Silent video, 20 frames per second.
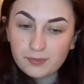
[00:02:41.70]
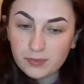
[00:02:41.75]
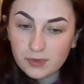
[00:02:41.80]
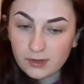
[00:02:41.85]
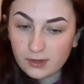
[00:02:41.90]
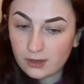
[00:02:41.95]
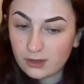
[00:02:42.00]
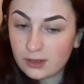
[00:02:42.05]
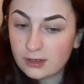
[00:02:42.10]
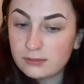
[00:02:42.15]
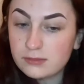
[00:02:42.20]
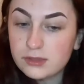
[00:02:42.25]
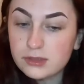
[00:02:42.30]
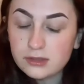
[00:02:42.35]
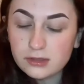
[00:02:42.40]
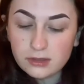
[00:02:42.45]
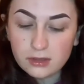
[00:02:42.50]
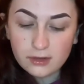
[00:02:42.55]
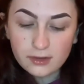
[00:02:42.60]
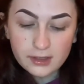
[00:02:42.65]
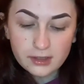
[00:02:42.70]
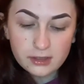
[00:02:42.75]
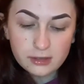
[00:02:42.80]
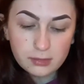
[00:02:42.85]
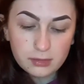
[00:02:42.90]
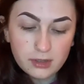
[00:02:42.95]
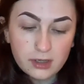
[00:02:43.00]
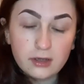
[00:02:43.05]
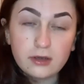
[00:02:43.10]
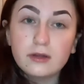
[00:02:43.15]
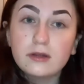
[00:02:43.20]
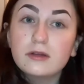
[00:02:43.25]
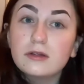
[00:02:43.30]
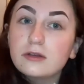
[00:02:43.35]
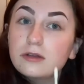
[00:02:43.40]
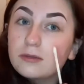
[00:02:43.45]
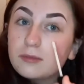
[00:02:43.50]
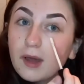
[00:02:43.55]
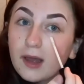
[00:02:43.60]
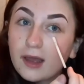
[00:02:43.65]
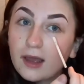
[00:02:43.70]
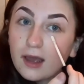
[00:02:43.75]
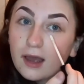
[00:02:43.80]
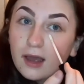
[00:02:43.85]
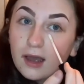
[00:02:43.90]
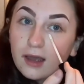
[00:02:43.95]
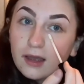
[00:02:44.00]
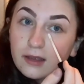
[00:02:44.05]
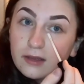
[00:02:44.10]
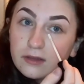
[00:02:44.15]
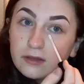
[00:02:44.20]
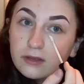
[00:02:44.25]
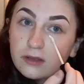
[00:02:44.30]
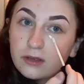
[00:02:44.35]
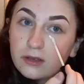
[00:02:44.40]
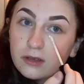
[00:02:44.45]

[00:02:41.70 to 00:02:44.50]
So I'm just going to put it under my eyes.